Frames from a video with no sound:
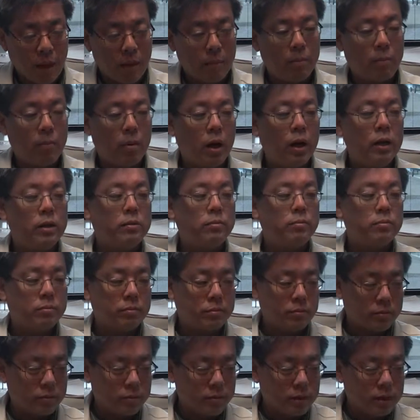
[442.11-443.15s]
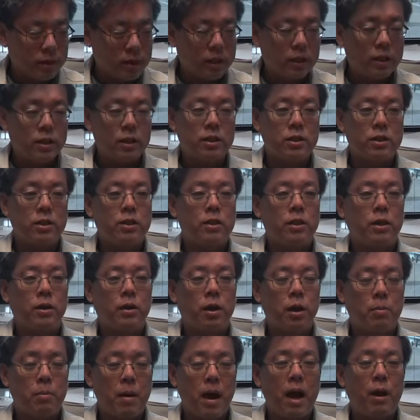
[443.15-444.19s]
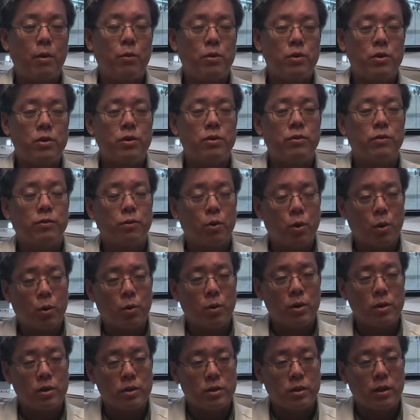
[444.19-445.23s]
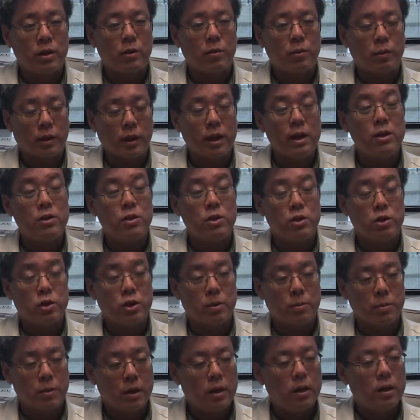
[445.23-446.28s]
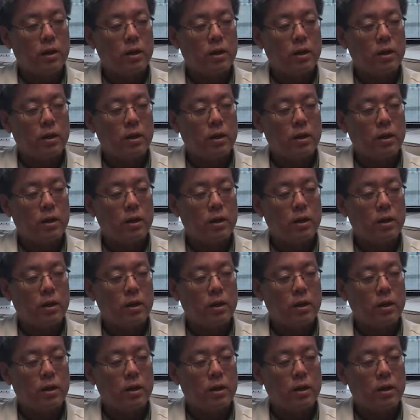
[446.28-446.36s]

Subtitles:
But this is a backwards and forwards relationship.